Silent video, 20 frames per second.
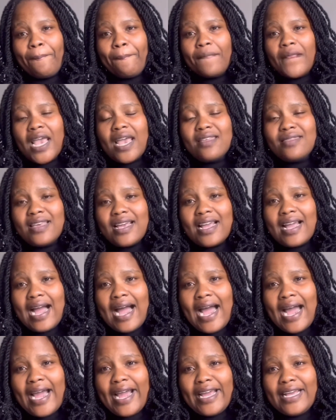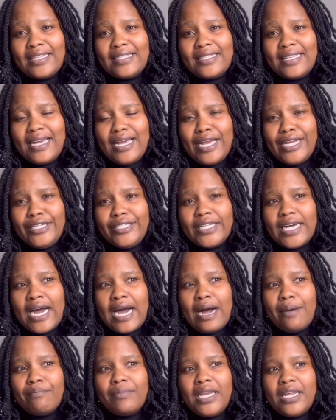And the guy said,
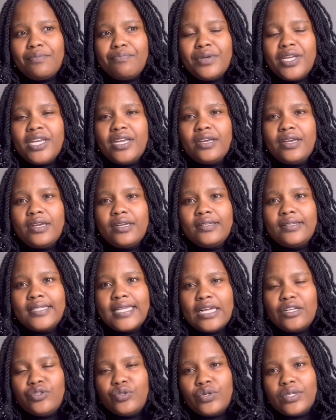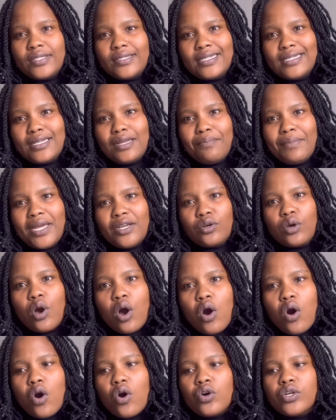let me send you a settlement
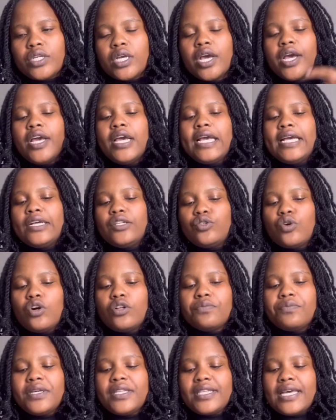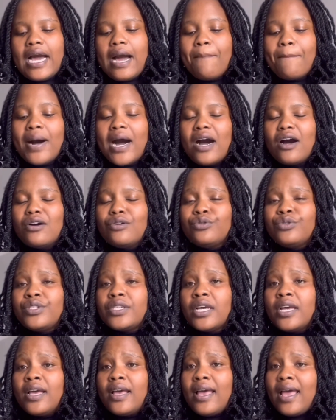code. He told me the
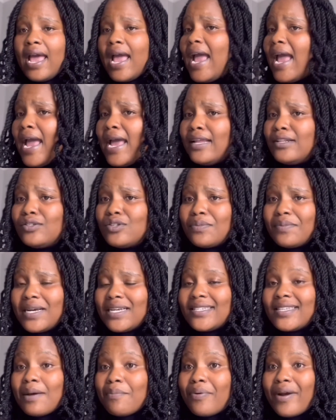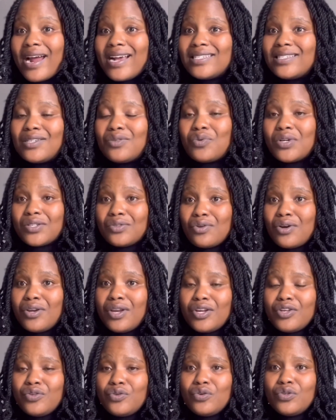amount. And to my surprise, it was not
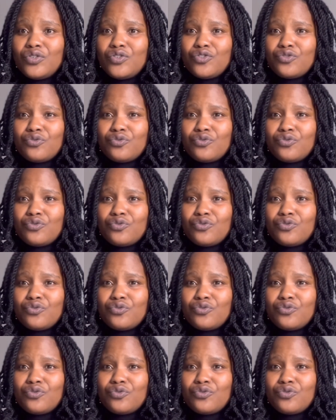a huge